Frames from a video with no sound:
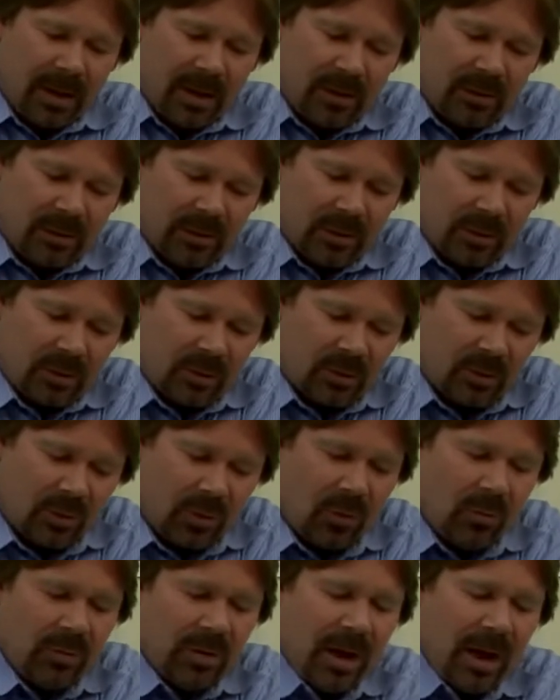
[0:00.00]
is it is
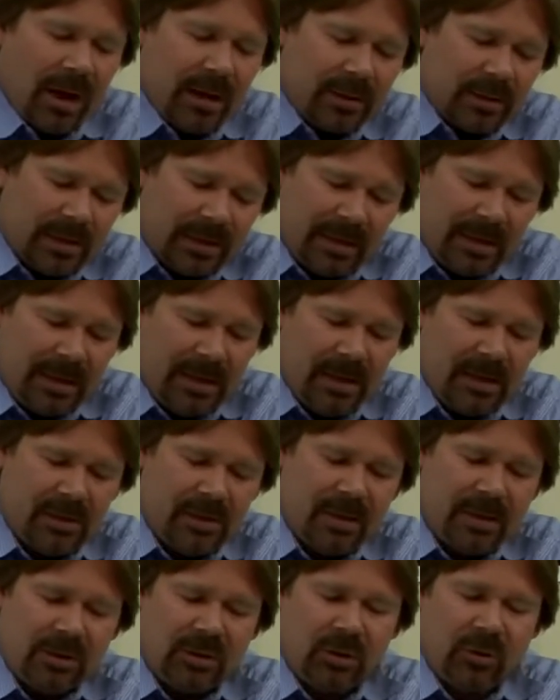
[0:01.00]
so nice and
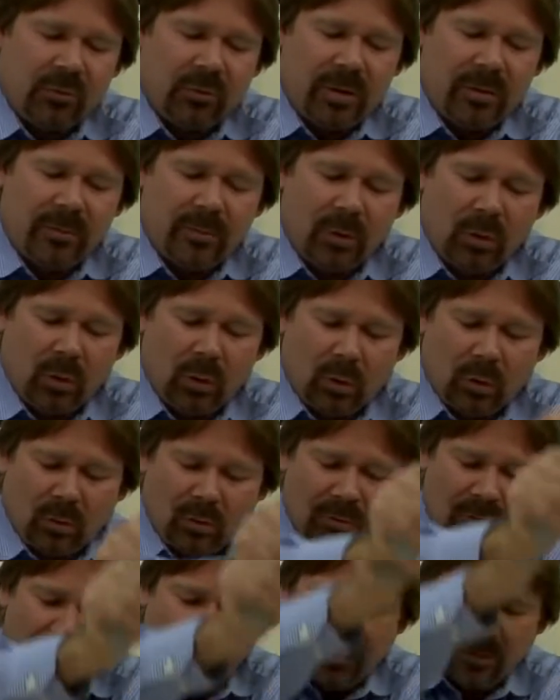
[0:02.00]
easy to
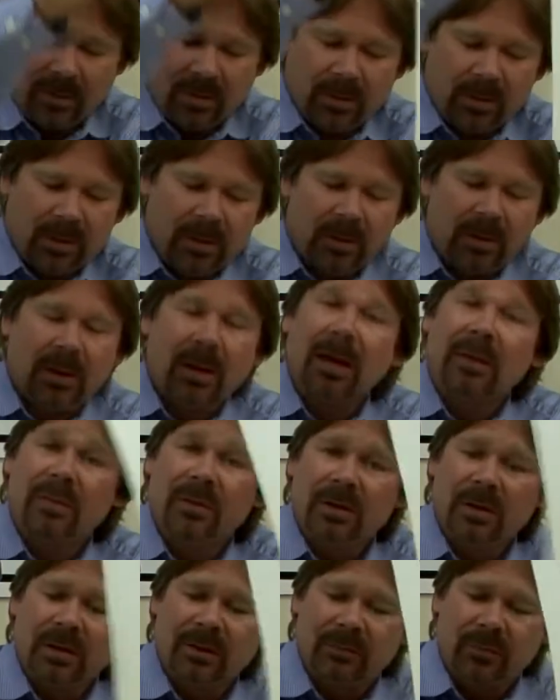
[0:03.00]
remove at
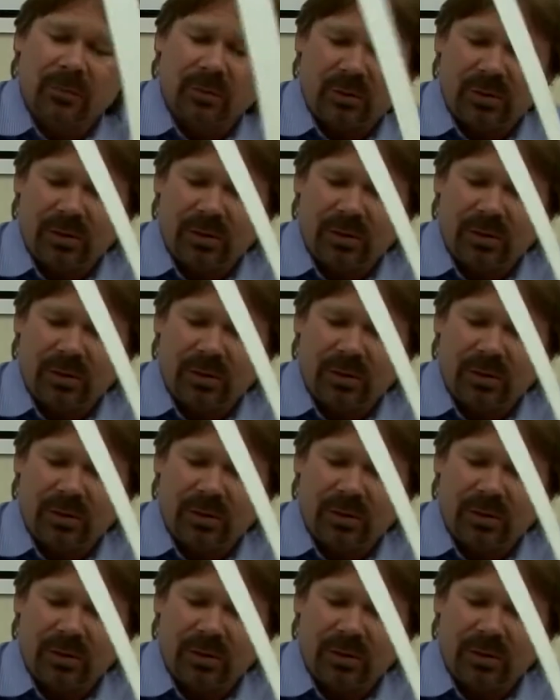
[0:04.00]
the end of your